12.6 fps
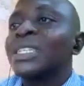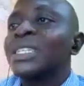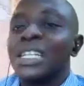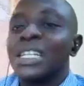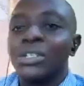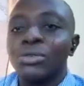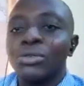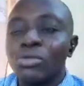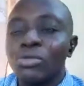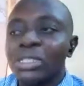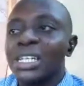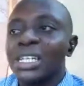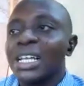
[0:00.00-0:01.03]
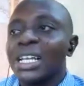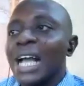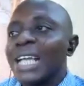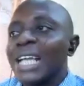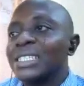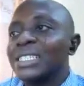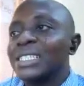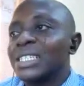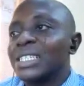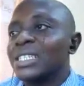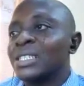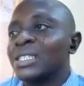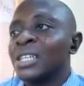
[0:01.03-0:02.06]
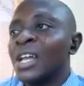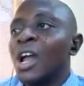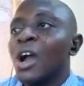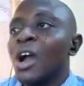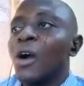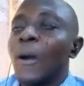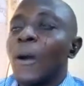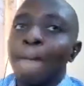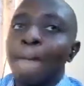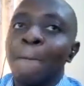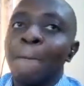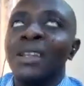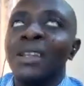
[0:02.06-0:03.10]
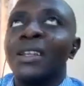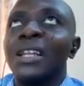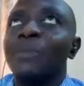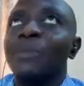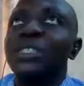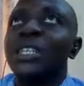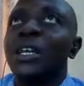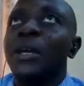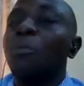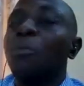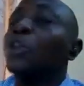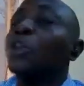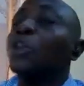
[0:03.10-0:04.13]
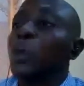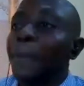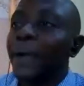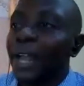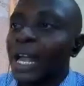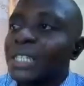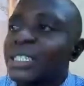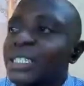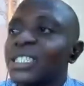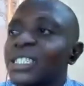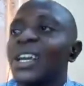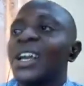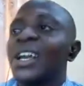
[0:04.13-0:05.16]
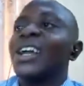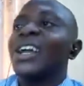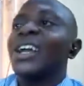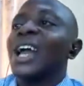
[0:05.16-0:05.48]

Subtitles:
These are the rules, the guiding, let me say, modus operandi